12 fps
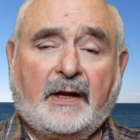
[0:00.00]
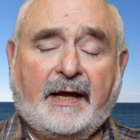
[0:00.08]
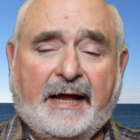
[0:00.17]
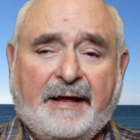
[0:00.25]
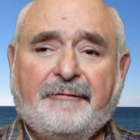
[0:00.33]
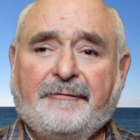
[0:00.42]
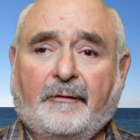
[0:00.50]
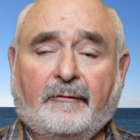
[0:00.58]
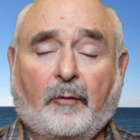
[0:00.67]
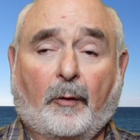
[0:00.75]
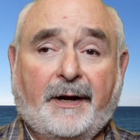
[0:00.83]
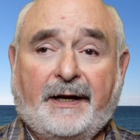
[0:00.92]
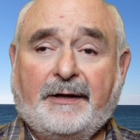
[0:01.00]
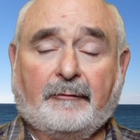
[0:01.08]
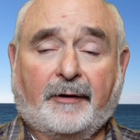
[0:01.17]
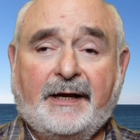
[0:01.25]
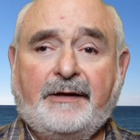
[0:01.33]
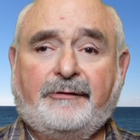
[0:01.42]
if for any
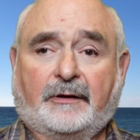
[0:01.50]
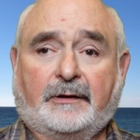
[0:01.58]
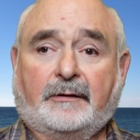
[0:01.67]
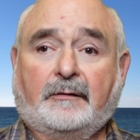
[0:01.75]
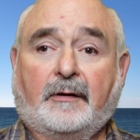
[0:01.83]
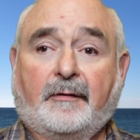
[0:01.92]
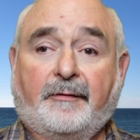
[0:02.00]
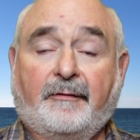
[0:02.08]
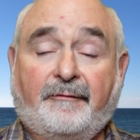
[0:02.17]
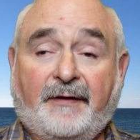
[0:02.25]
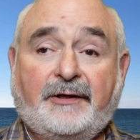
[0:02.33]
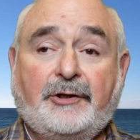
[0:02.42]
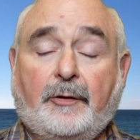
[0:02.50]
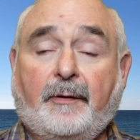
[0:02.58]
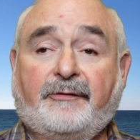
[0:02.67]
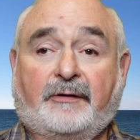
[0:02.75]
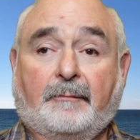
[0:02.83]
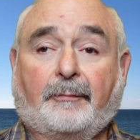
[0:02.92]
reason the venue
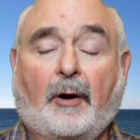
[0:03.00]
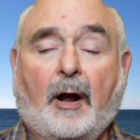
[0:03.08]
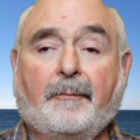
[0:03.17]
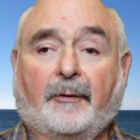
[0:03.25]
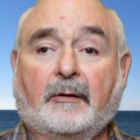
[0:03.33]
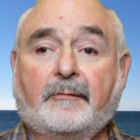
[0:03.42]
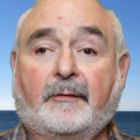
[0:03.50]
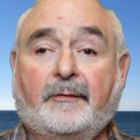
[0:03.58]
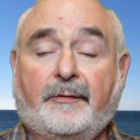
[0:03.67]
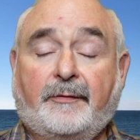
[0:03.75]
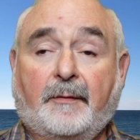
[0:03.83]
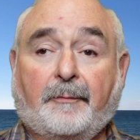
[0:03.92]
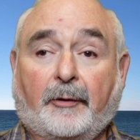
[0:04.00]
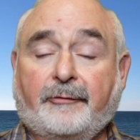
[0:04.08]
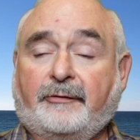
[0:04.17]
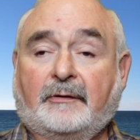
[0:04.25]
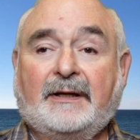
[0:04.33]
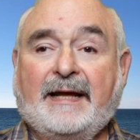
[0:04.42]
is improper, the
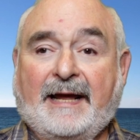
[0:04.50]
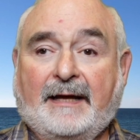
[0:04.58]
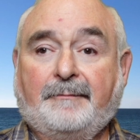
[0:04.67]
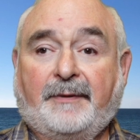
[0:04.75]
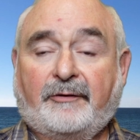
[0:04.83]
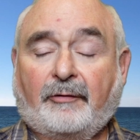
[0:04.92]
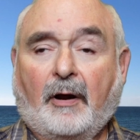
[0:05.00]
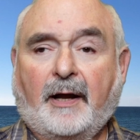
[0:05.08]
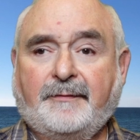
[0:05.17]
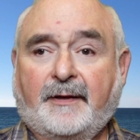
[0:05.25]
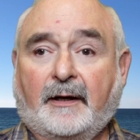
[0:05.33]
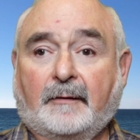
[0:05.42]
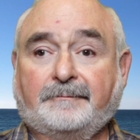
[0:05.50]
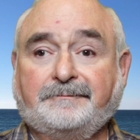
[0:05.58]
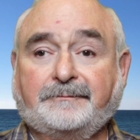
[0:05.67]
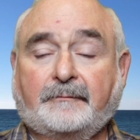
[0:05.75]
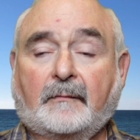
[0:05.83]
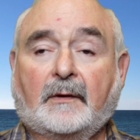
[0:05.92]
person can't be tried there.
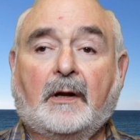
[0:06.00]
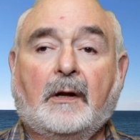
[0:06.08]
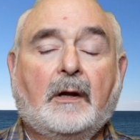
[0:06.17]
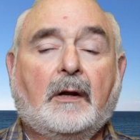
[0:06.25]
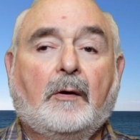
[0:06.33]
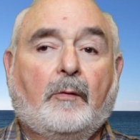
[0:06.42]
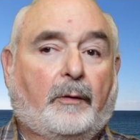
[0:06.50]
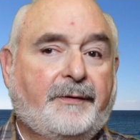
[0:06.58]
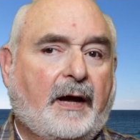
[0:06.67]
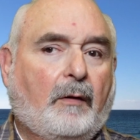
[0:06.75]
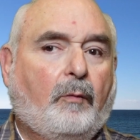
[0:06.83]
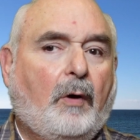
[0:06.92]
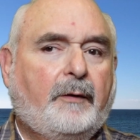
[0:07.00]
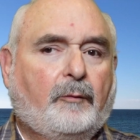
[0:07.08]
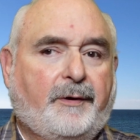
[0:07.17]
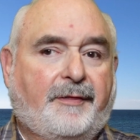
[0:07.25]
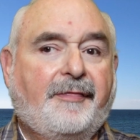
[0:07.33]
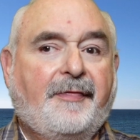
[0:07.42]
Well, now one
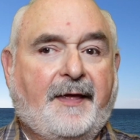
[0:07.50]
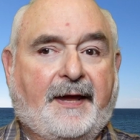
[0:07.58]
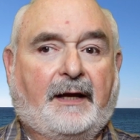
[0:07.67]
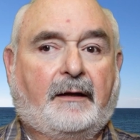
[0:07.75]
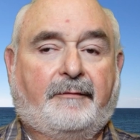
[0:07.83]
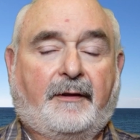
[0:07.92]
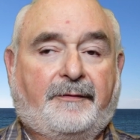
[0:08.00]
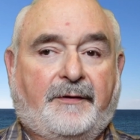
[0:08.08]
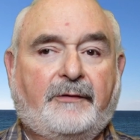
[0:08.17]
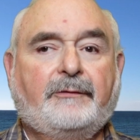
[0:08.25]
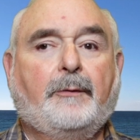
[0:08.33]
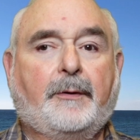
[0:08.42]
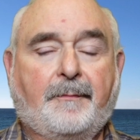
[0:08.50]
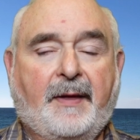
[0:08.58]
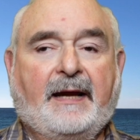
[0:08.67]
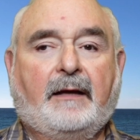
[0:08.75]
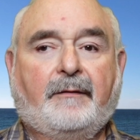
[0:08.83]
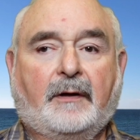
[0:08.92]
would think that this would
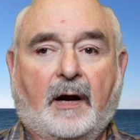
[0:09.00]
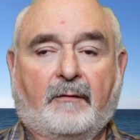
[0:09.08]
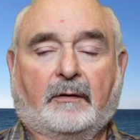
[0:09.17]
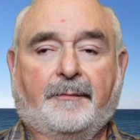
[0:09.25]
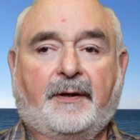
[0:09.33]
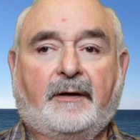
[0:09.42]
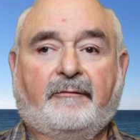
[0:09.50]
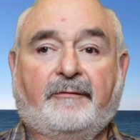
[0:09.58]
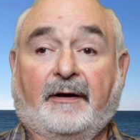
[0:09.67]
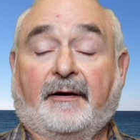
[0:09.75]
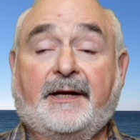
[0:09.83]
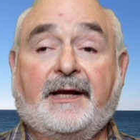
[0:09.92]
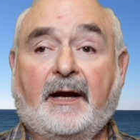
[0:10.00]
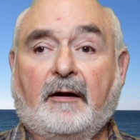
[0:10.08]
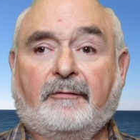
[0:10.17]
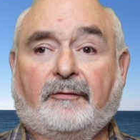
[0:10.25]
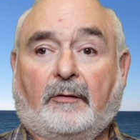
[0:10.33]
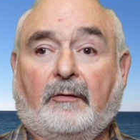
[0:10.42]
make the government very
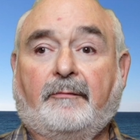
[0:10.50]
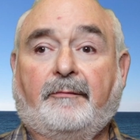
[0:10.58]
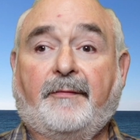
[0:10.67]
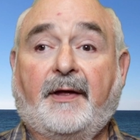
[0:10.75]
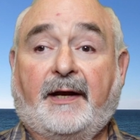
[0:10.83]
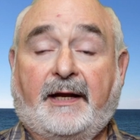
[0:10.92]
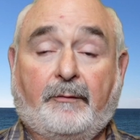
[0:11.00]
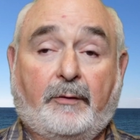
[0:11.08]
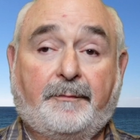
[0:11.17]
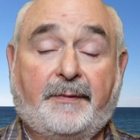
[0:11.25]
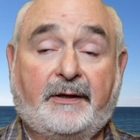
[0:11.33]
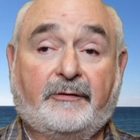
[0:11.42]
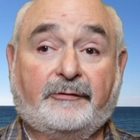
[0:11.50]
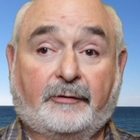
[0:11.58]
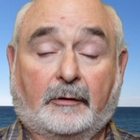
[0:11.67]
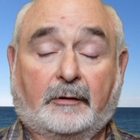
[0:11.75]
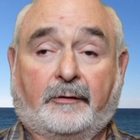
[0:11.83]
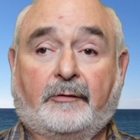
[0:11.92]
careful that it would be
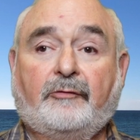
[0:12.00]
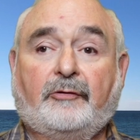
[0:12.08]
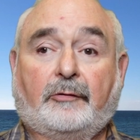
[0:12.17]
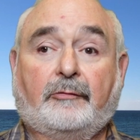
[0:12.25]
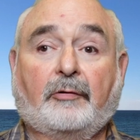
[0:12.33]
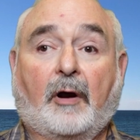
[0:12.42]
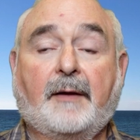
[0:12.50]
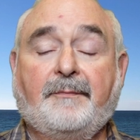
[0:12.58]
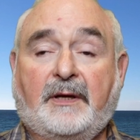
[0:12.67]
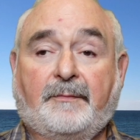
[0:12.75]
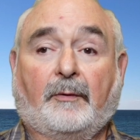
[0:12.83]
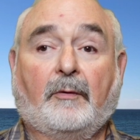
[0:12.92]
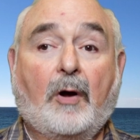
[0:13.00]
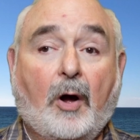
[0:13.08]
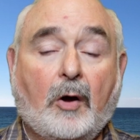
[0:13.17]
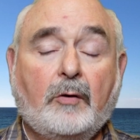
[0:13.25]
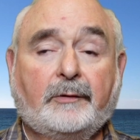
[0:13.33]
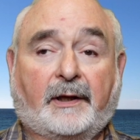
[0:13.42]
certain to try people
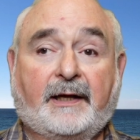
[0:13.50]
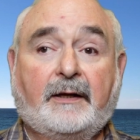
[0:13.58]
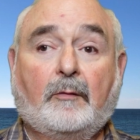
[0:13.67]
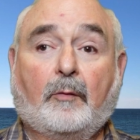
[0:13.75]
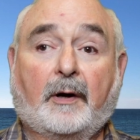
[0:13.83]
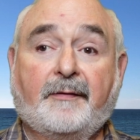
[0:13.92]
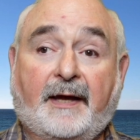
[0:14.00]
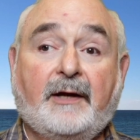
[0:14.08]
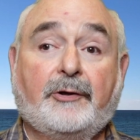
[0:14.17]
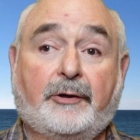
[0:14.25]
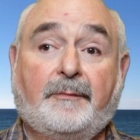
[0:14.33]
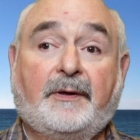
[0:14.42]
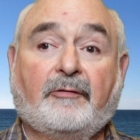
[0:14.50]
only where they could be